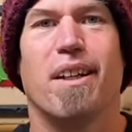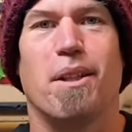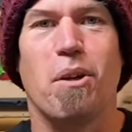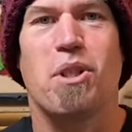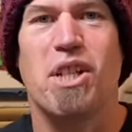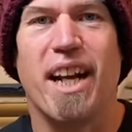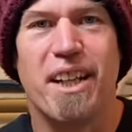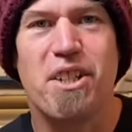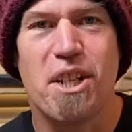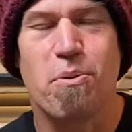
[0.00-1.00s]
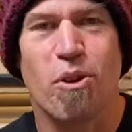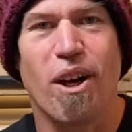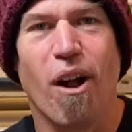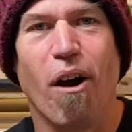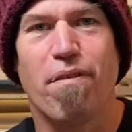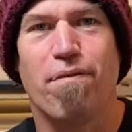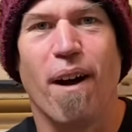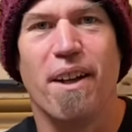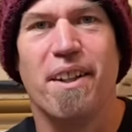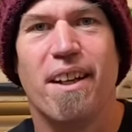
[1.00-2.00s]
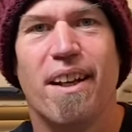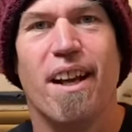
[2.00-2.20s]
Those challenges were a lot of fun.